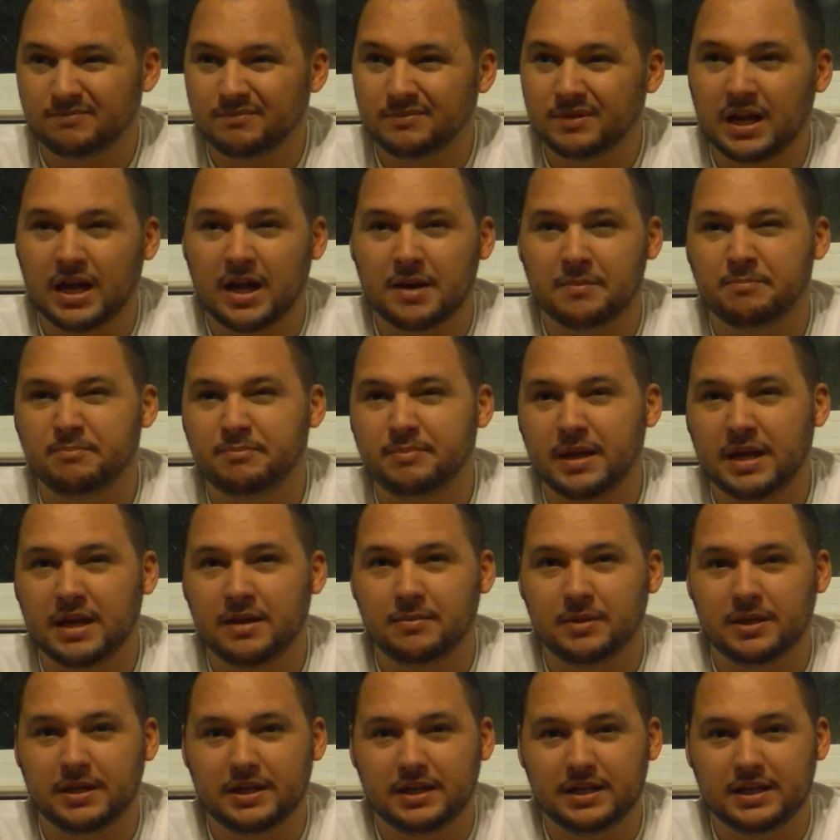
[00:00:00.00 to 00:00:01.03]
not a
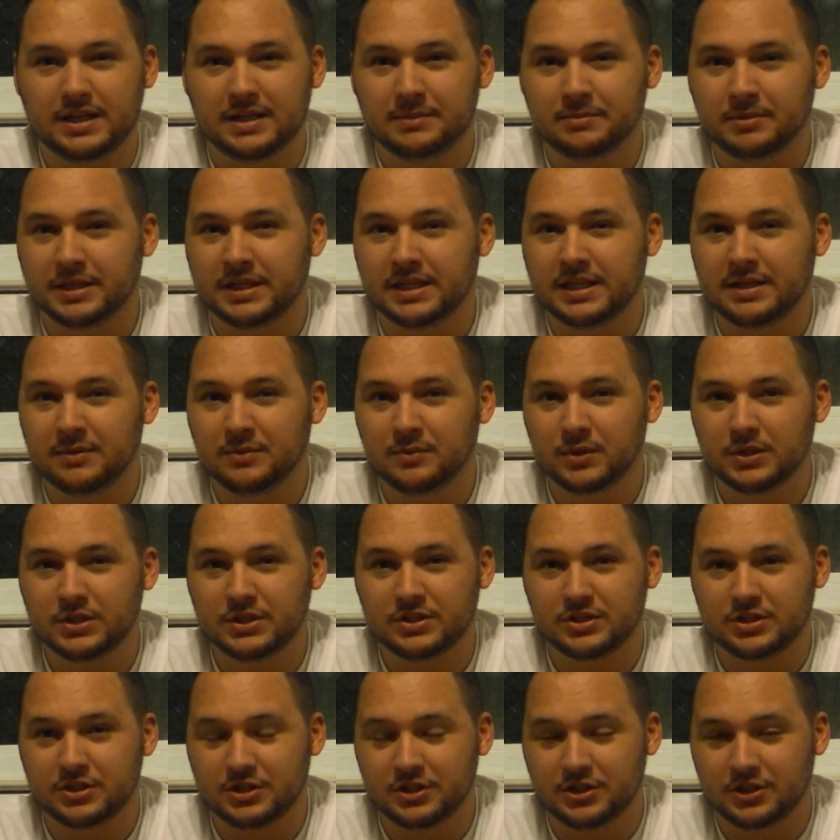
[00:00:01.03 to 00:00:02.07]
baby, but he
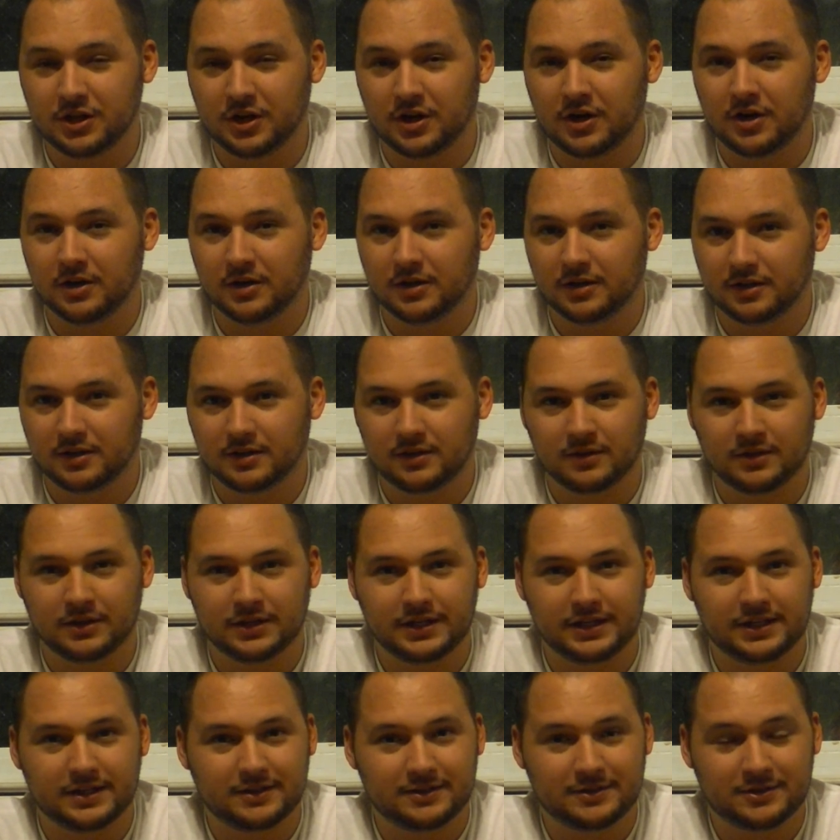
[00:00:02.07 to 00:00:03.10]
was young,
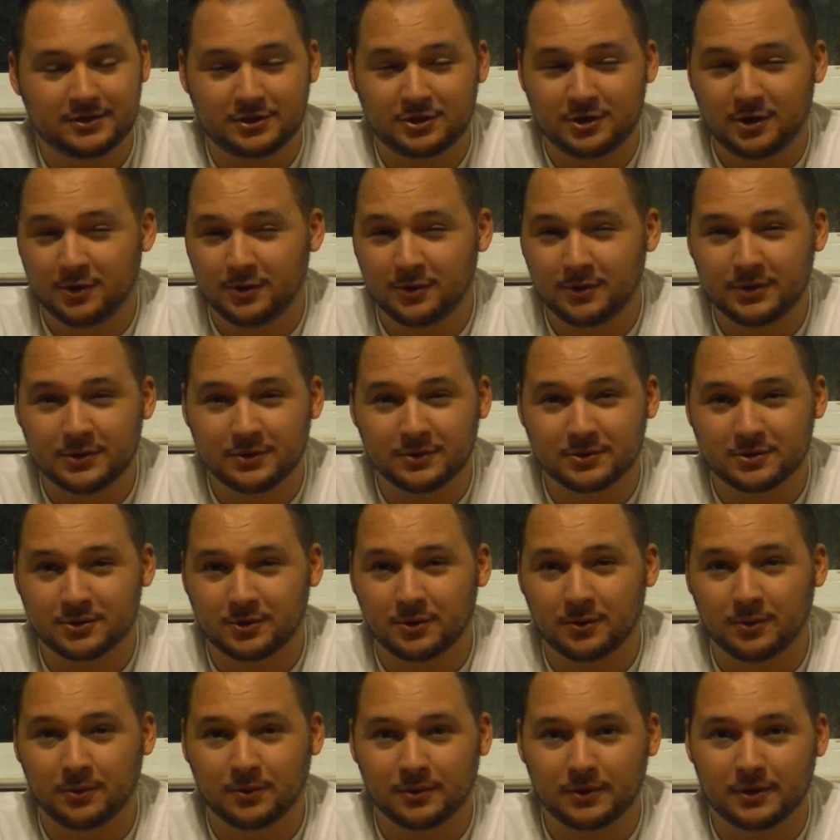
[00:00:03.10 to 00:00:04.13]
like two years
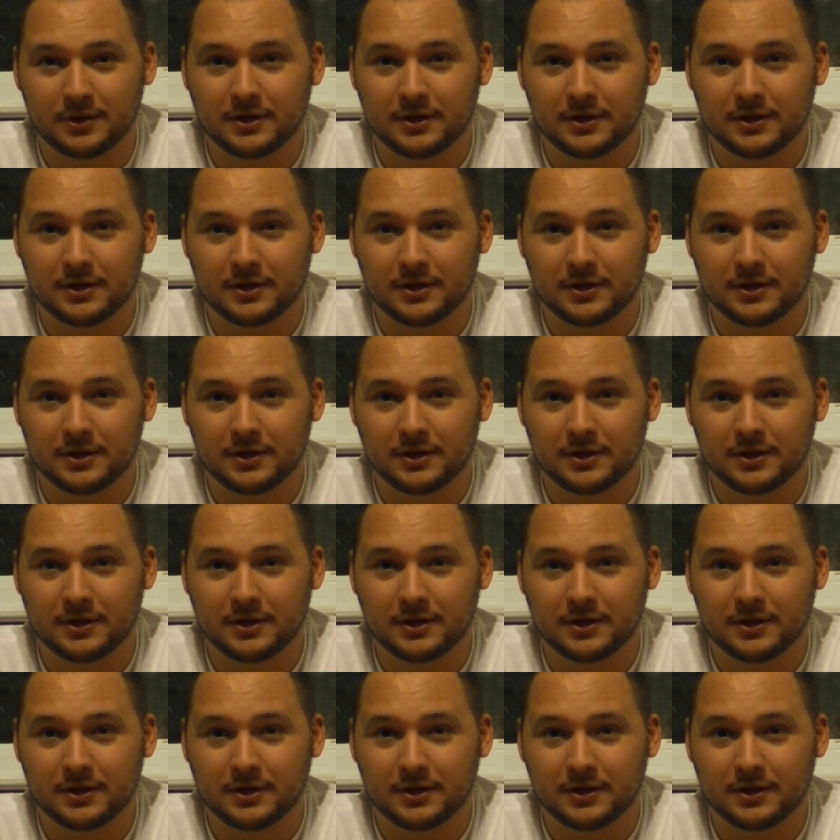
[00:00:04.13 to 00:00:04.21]
old